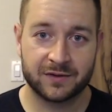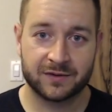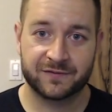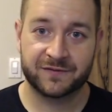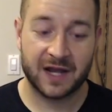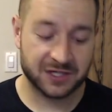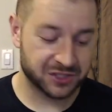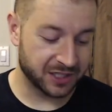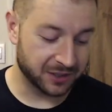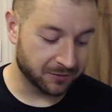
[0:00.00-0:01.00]

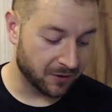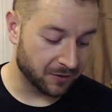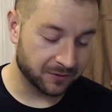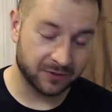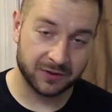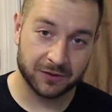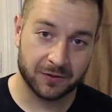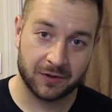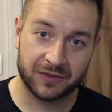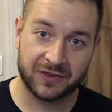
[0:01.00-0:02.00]
fashioning your
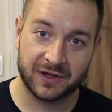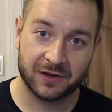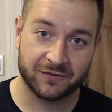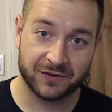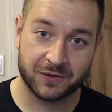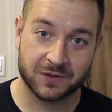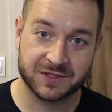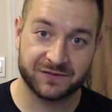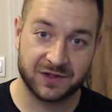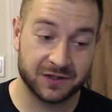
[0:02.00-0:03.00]
own thing over the course
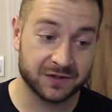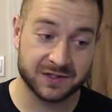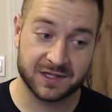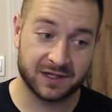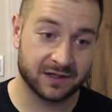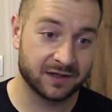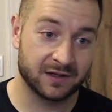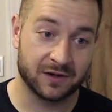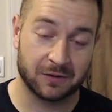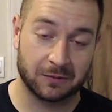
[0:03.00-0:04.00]
of years, then
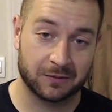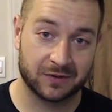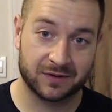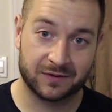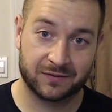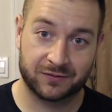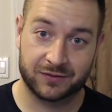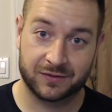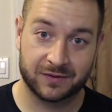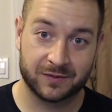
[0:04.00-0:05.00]
it's
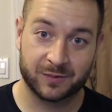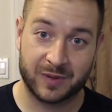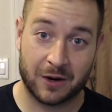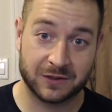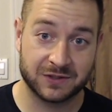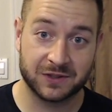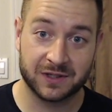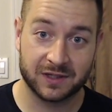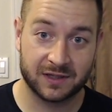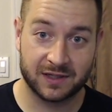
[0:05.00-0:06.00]
power to you.
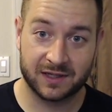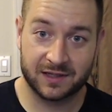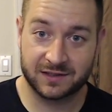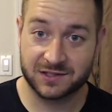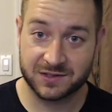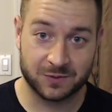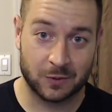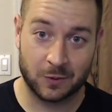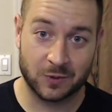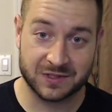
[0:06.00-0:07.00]
It just
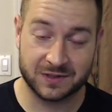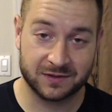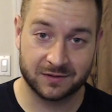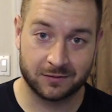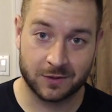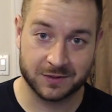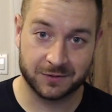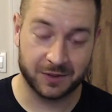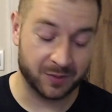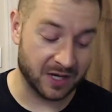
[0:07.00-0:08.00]
wasn't
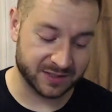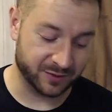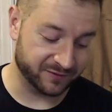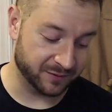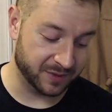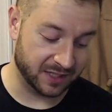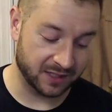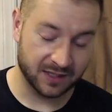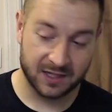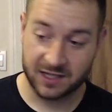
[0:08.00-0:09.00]
really possible for me,
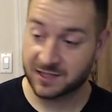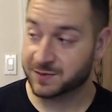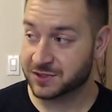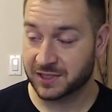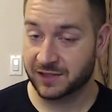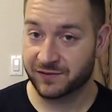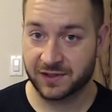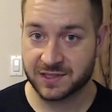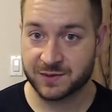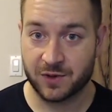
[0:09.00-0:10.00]
especially living in
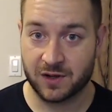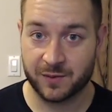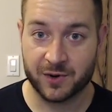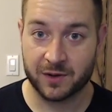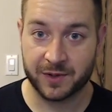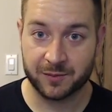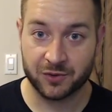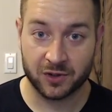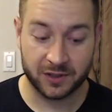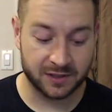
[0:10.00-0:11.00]
a small apartment in
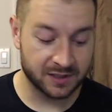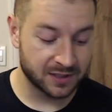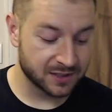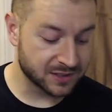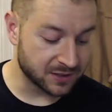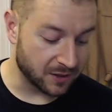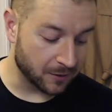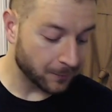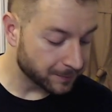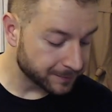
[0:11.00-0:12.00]
Brooklyn. So